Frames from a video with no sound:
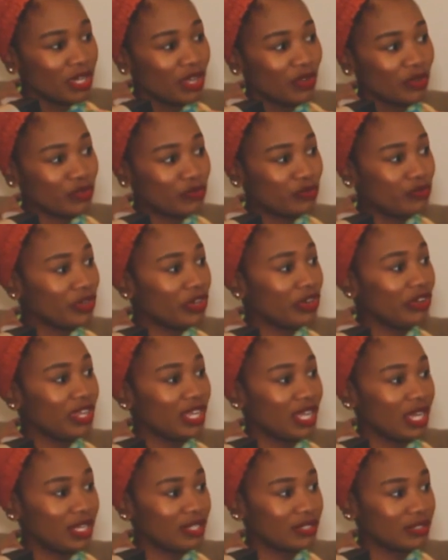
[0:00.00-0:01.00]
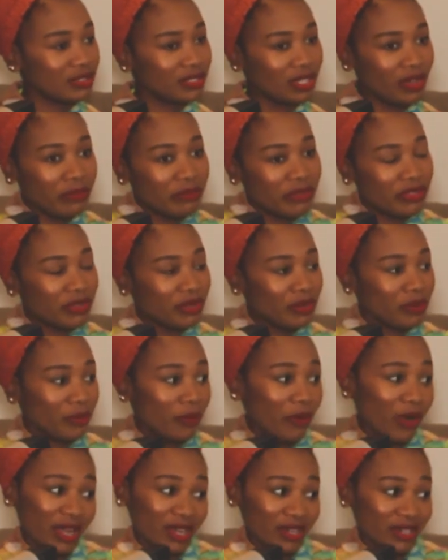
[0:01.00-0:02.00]
I was very young. Now I'm
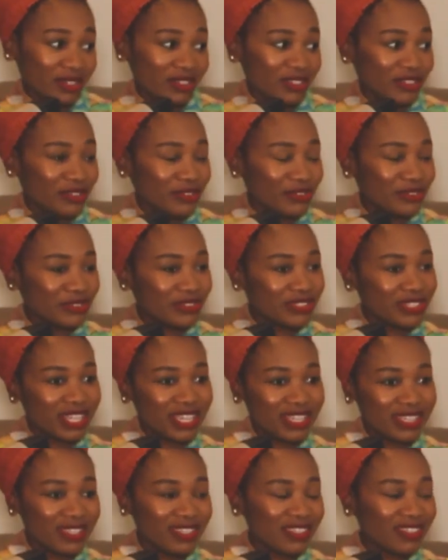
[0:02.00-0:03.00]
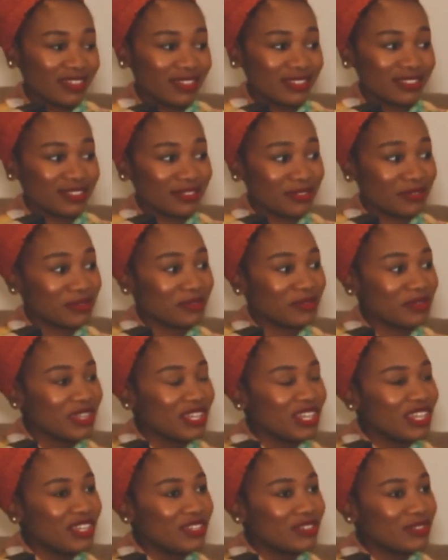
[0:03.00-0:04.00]
31, you know, it's like years ago.
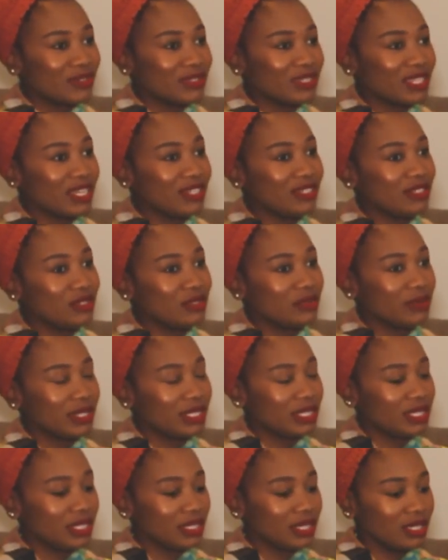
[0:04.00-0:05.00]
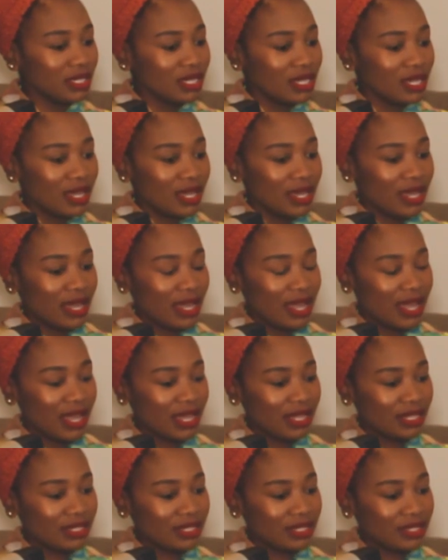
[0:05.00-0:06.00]
So I was 19, 20,
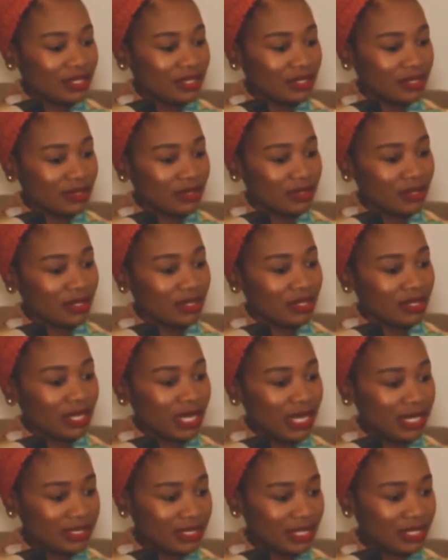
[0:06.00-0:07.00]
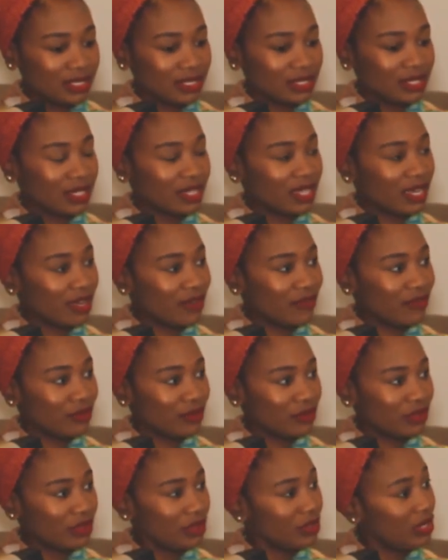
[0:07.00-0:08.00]
and I dated the guy
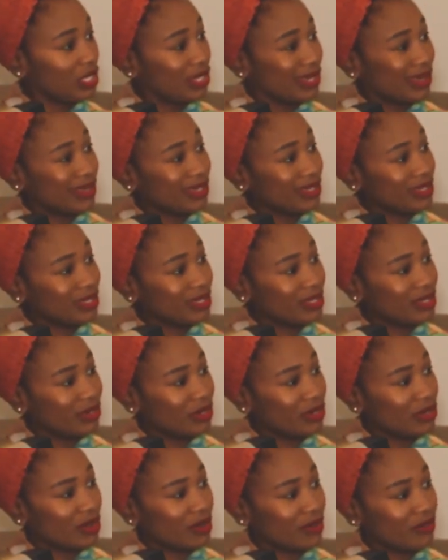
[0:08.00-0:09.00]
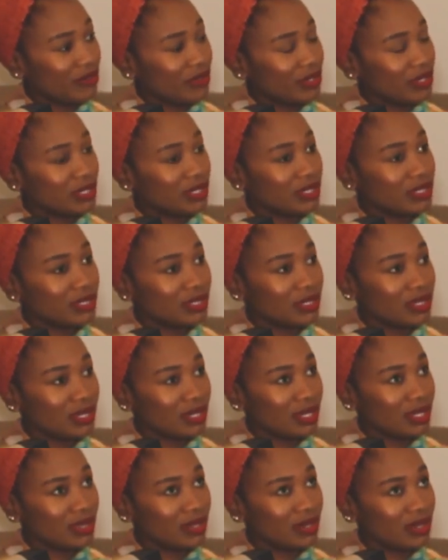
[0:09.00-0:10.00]
for 3 years, 3.5 years,
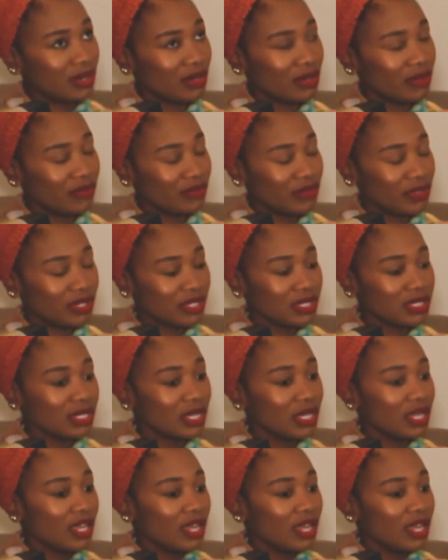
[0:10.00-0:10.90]
three and a half years.